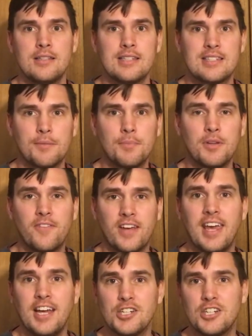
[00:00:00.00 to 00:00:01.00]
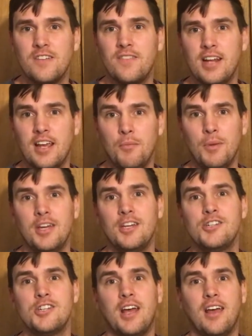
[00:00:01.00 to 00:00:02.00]
simplification of an
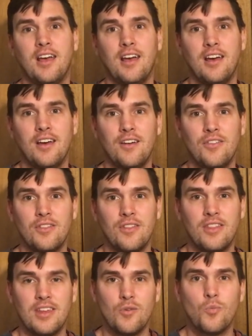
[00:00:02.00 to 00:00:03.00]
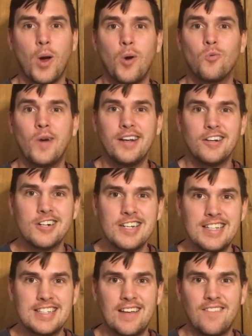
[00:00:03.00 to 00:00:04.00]
image and the
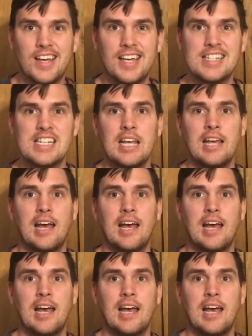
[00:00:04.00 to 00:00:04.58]
well-renderedness of it